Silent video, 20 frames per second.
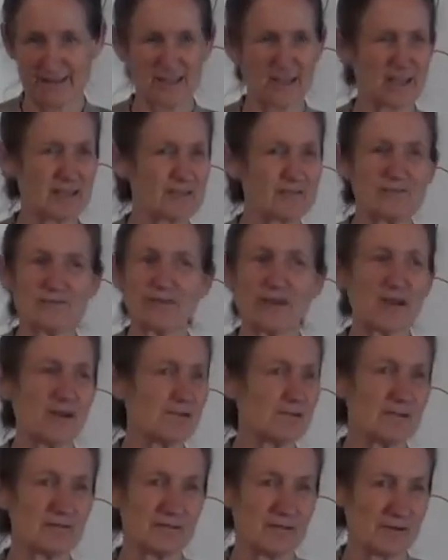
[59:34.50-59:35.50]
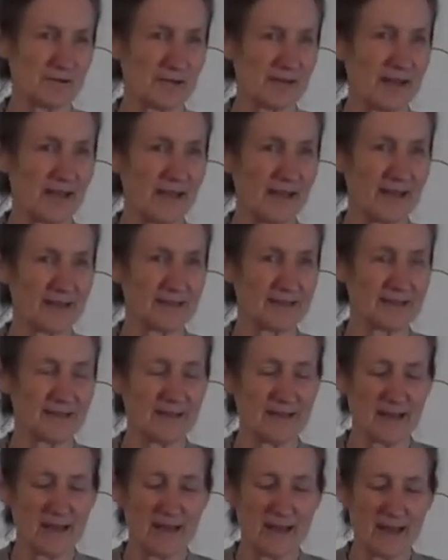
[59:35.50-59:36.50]
So it's very, very
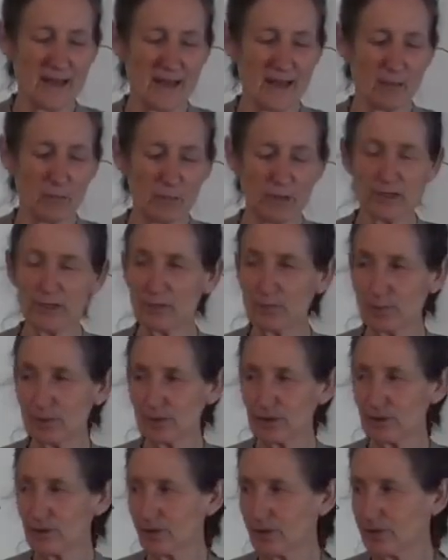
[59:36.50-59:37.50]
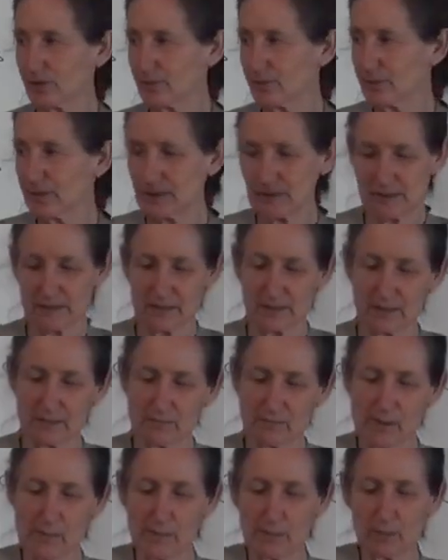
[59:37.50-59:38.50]
handy. And when you put it on the beasting,
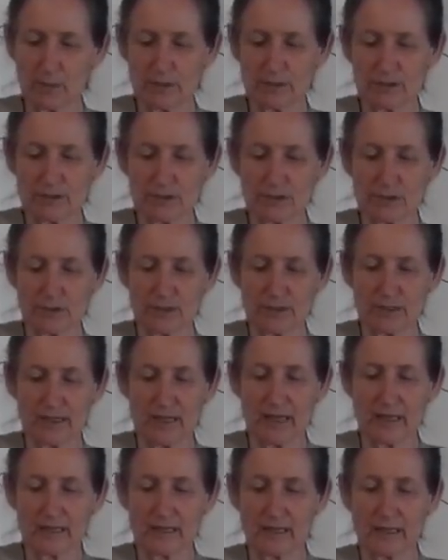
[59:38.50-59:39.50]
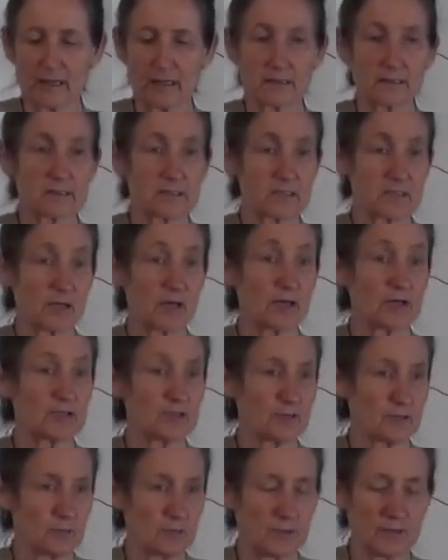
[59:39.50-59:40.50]
remember what you do, you cut out the
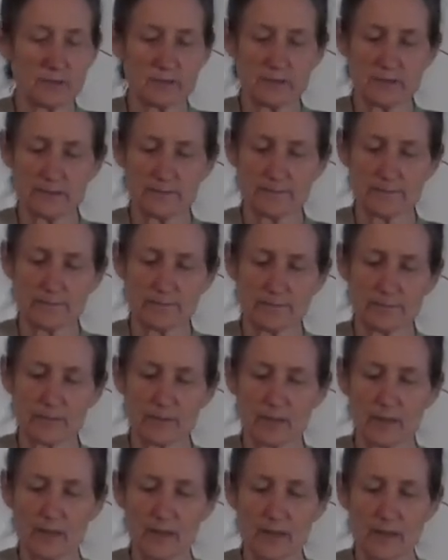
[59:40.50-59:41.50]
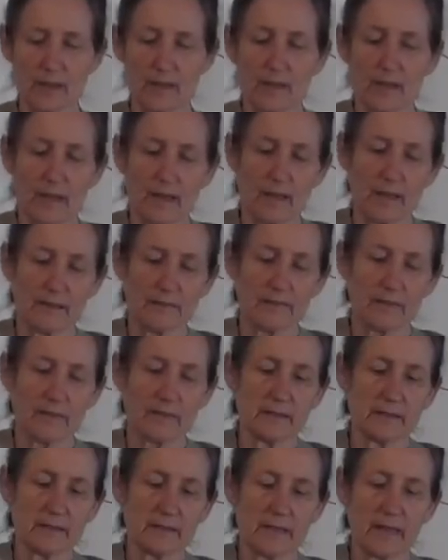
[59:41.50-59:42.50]
size you want and
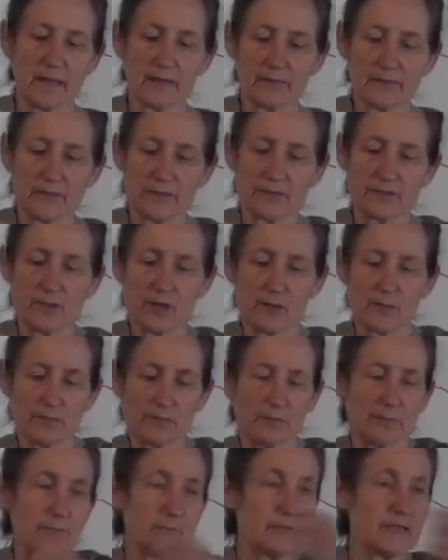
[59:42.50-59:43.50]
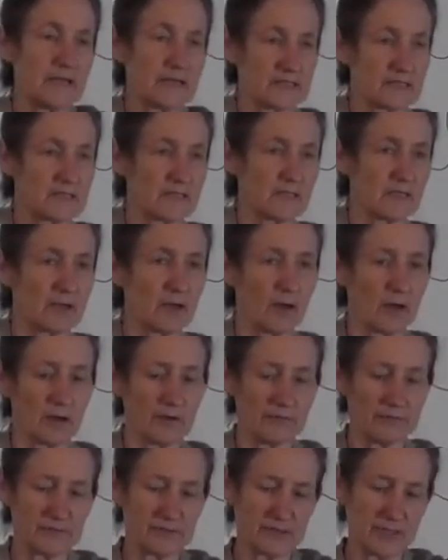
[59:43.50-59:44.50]
then cut the top plastic
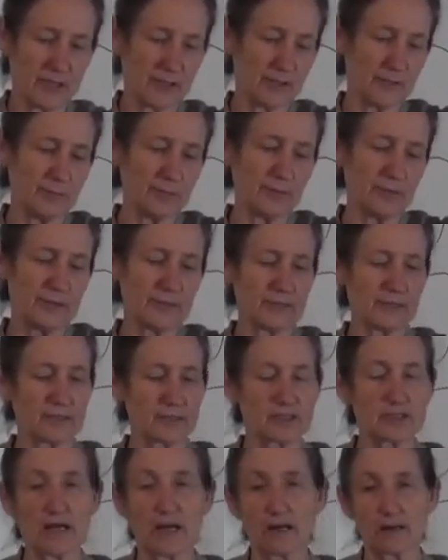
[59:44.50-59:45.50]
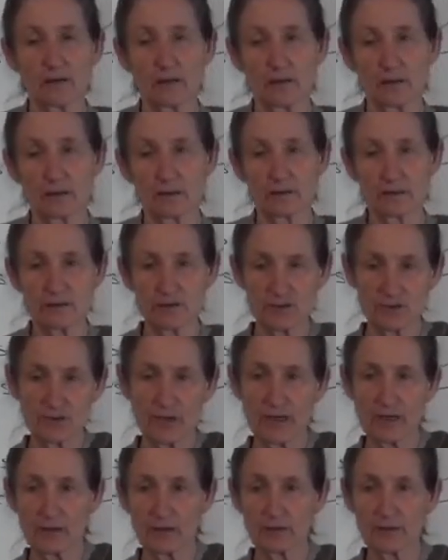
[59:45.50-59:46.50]
off so you're putting the charcoal
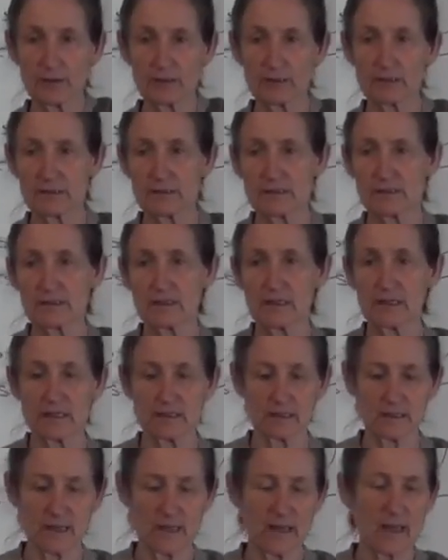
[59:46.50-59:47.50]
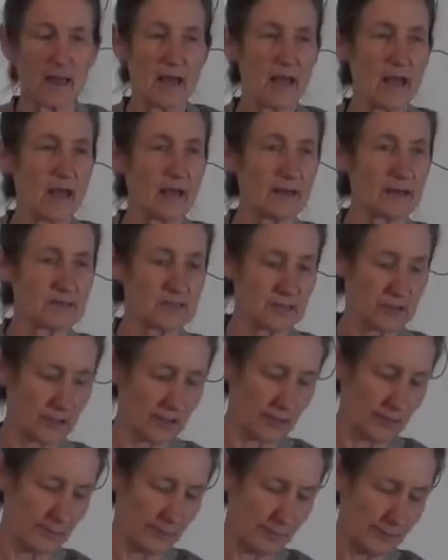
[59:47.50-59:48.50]
straight onto the skin and it's
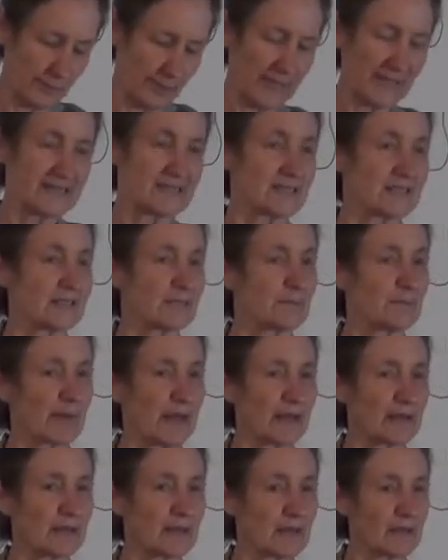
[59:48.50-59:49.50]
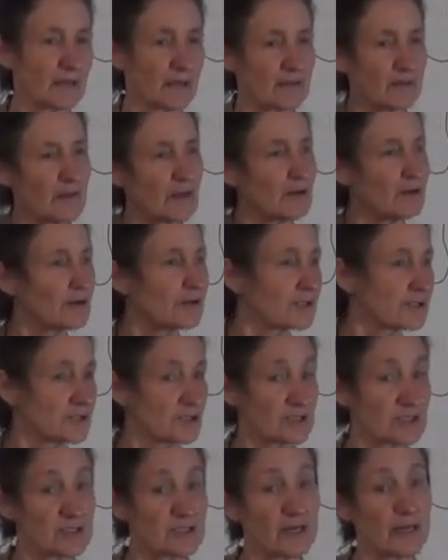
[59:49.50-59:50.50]
got a plastic backing and then you can
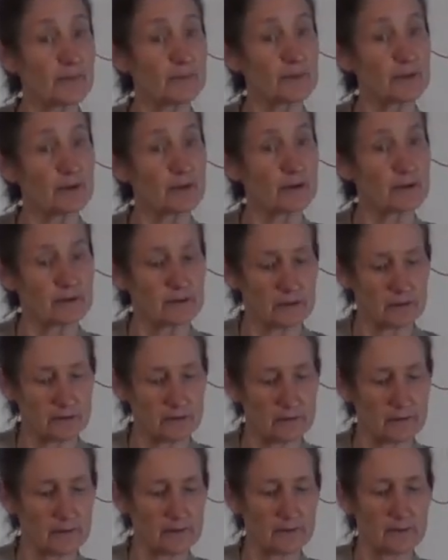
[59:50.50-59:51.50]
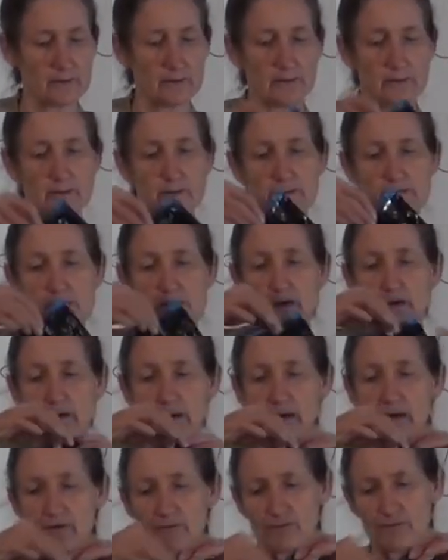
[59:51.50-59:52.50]
just tape it on. So
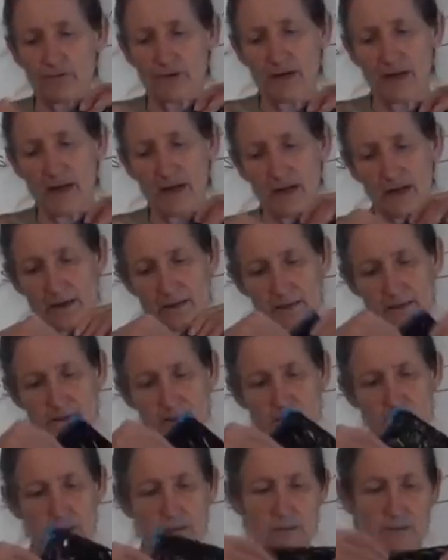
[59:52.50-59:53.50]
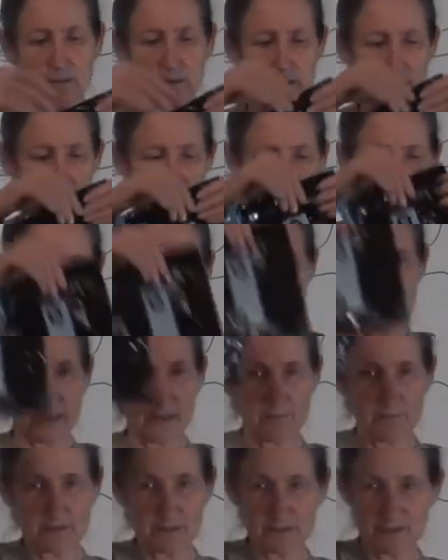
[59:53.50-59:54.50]
every house should
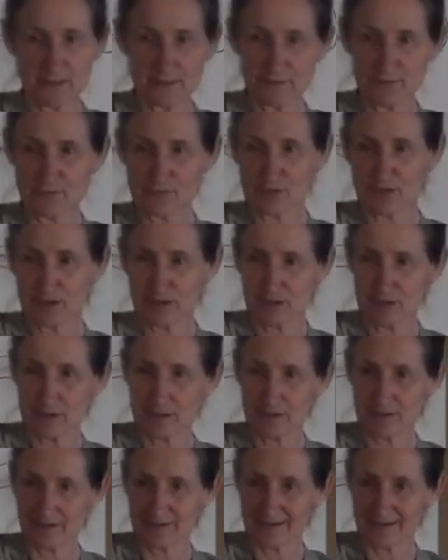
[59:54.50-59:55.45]
have this in the fridge.